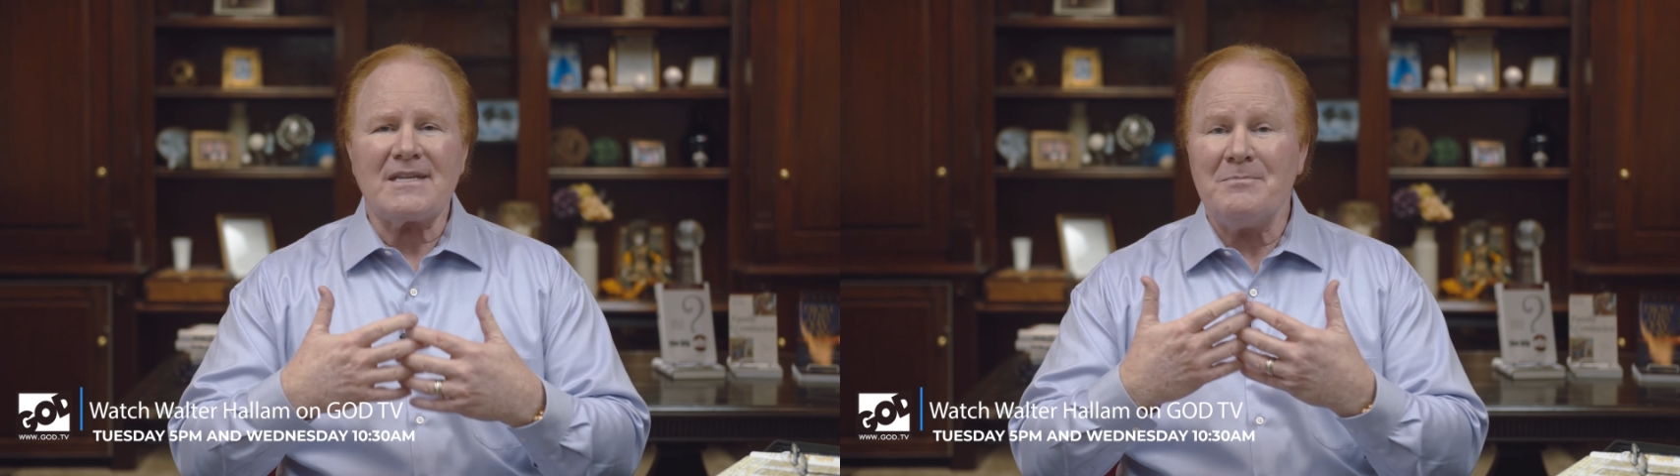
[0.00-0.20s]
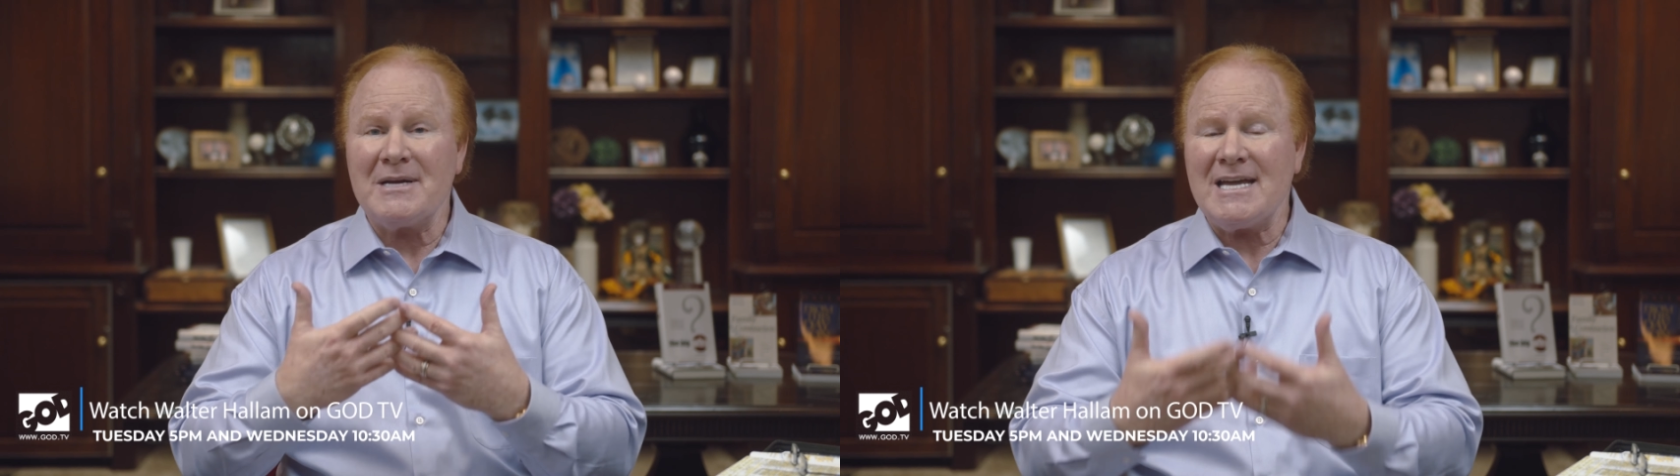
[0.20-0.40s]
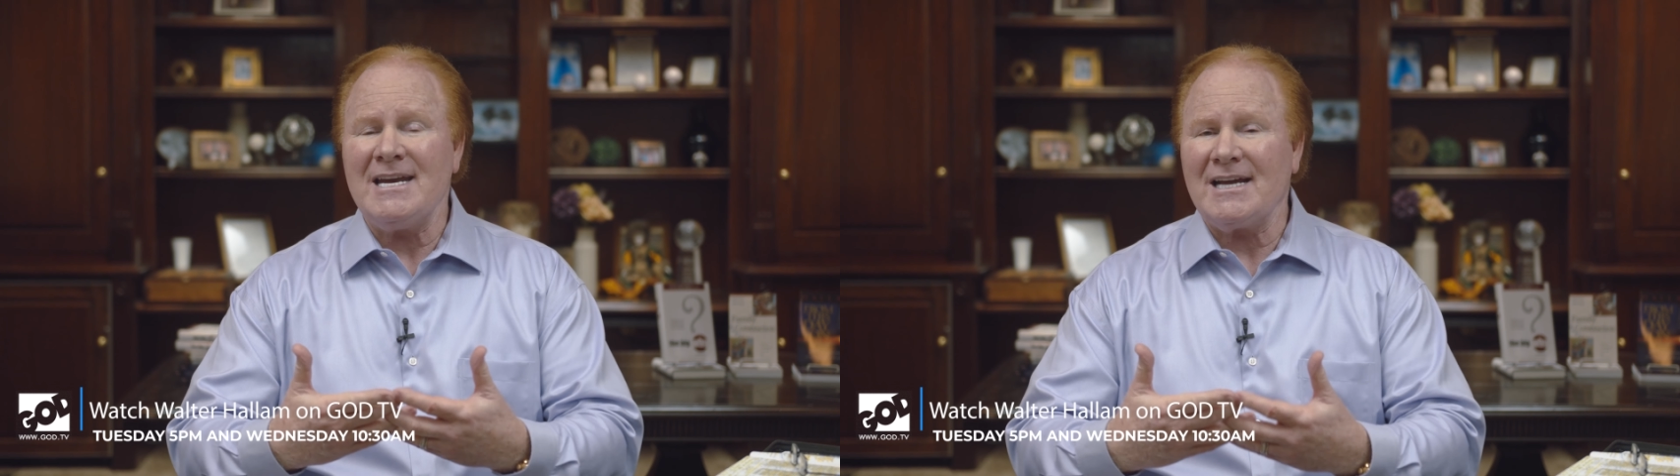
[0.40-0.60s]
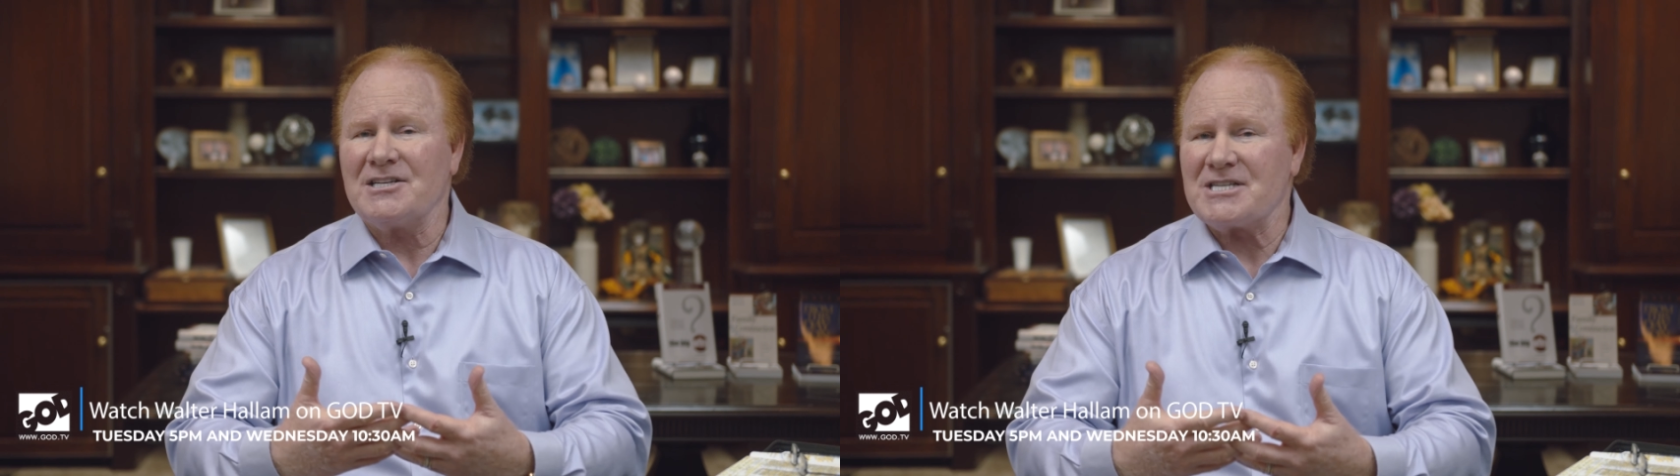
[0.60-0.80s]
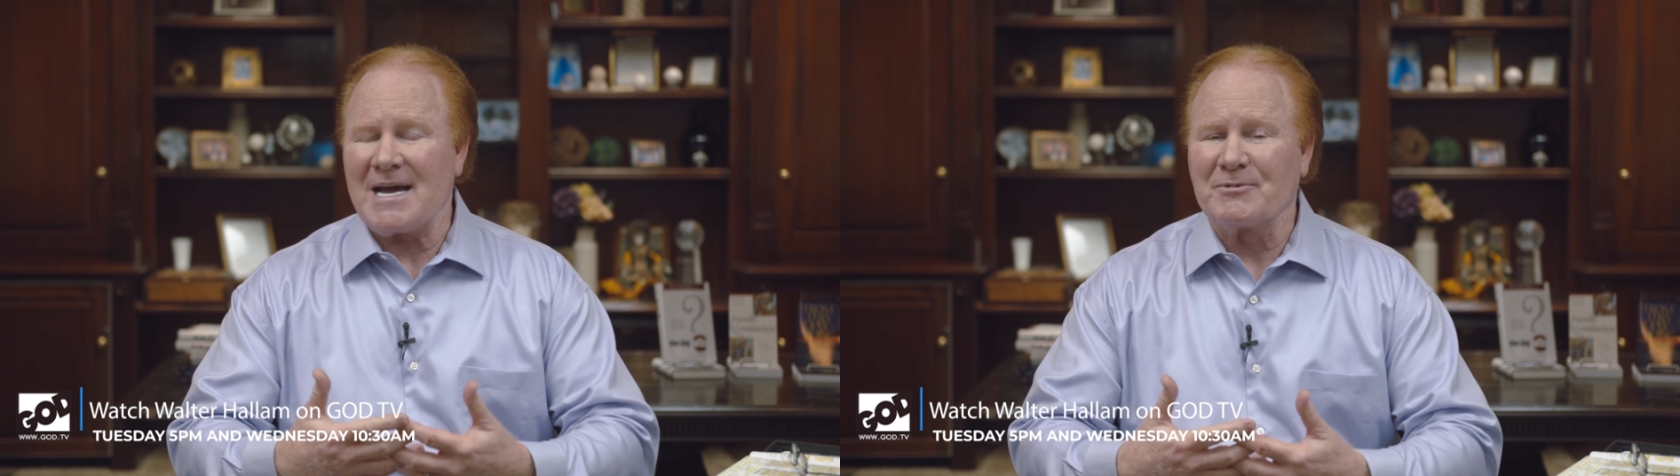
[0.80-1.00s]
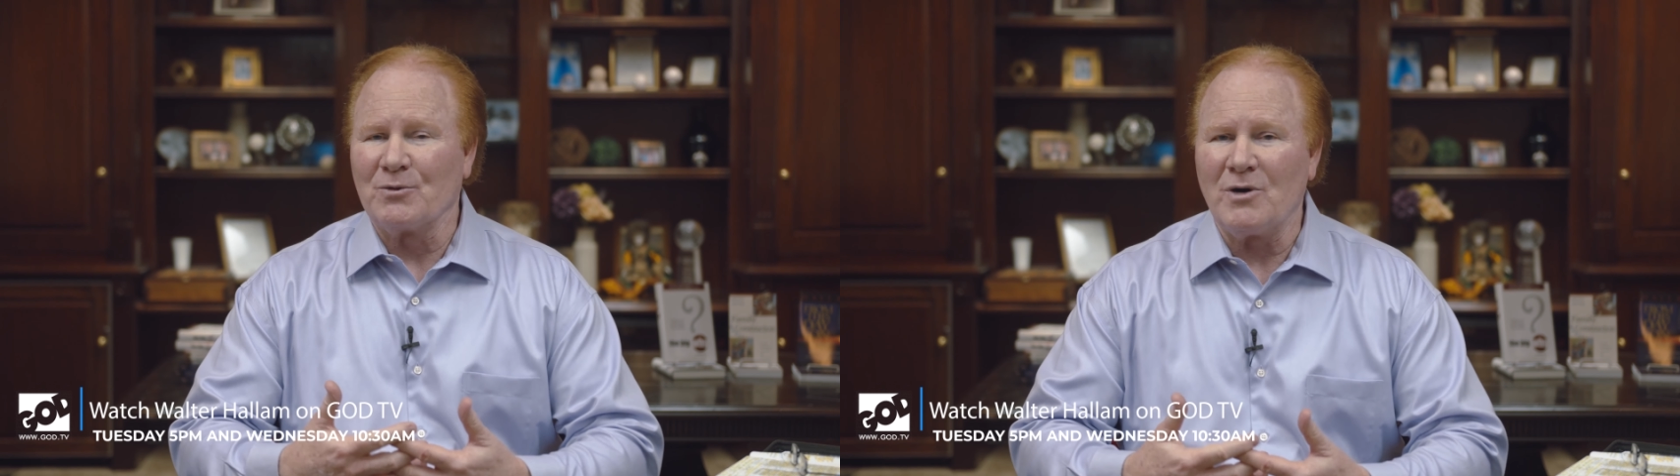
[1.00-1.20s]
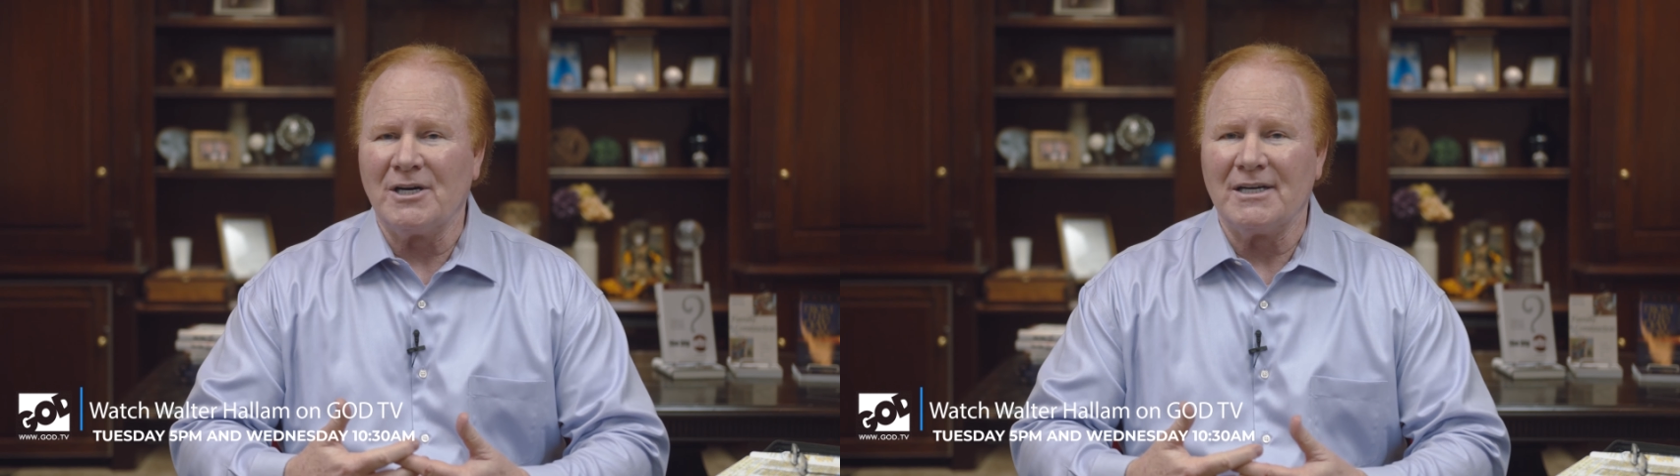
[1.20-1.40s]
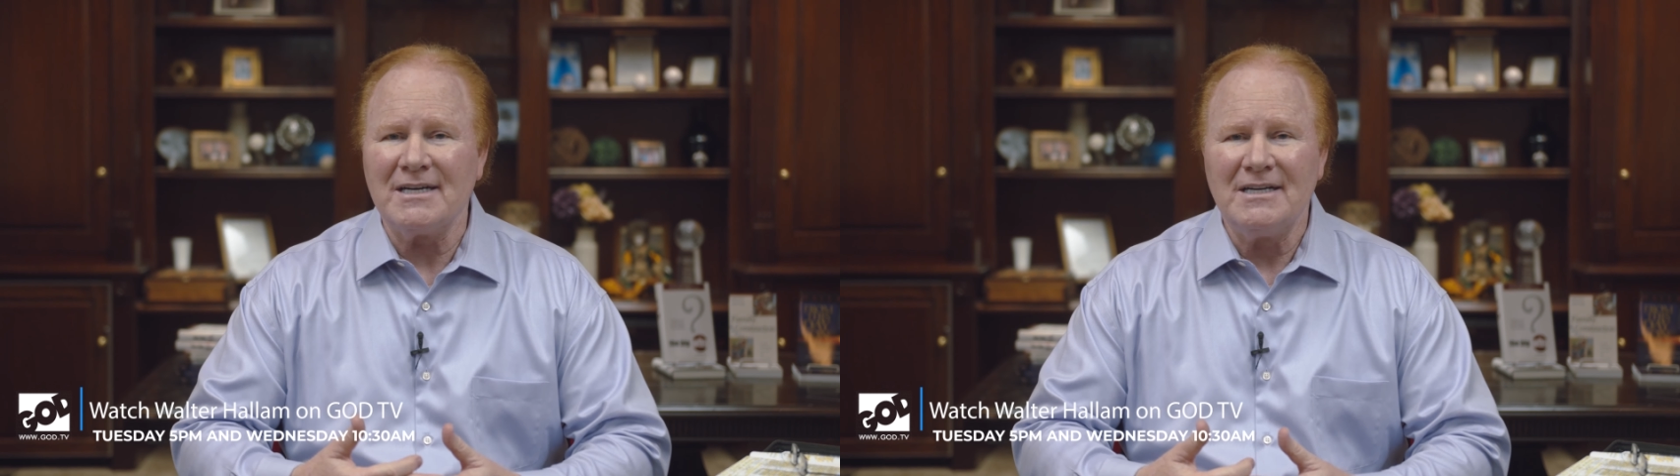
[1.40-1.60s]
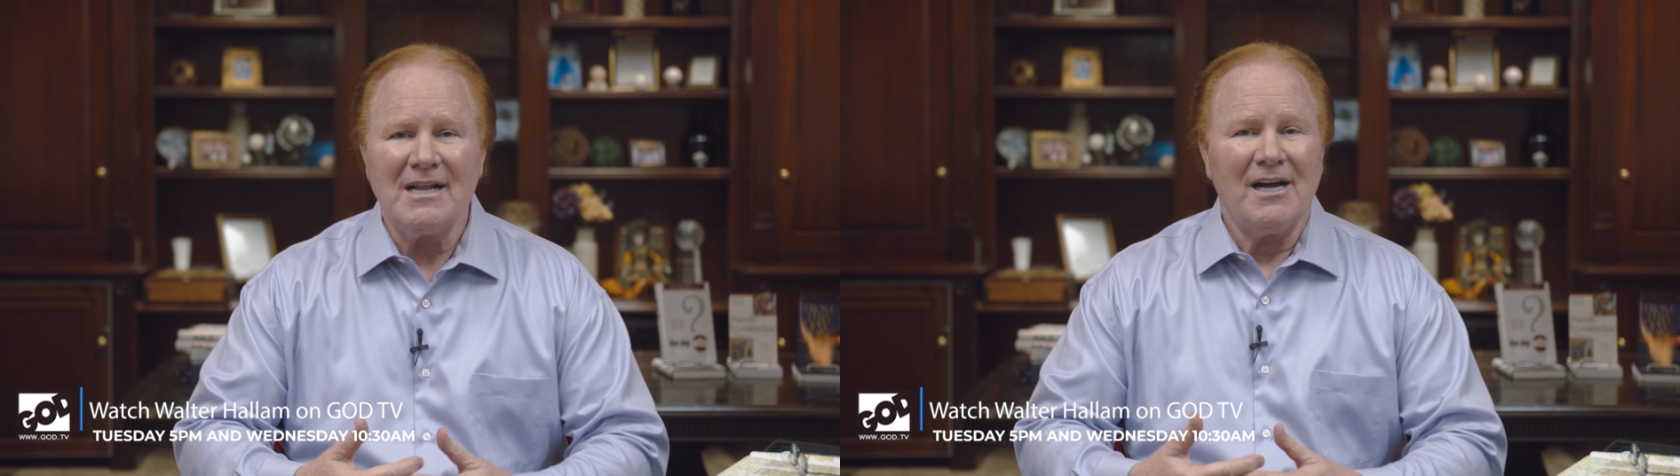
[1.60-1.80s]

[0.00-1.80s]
beginning in chapter 1